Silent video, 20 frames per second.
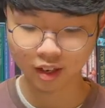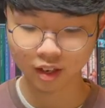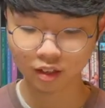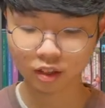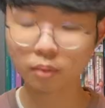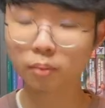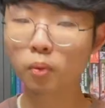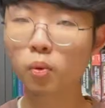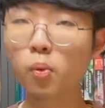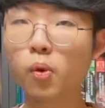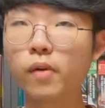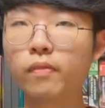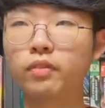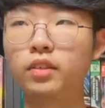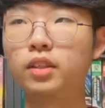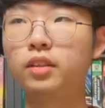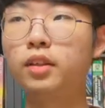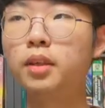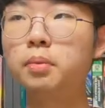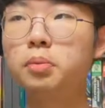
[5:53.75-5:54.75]
Number one,
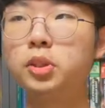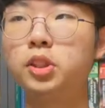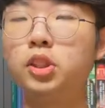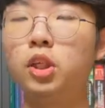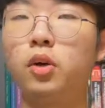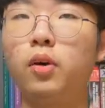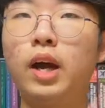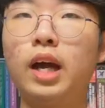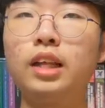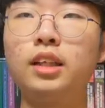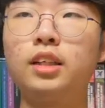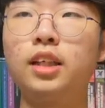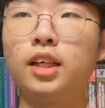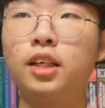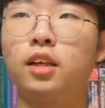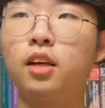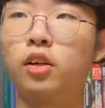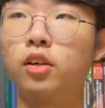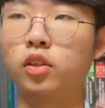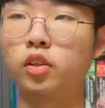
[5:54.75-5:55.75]
Calypso and her,
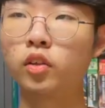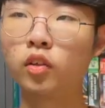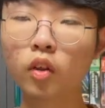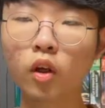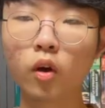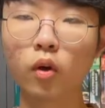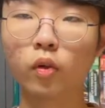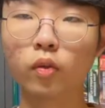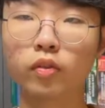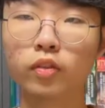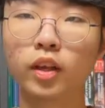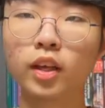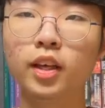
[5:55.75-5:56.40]
her clothes.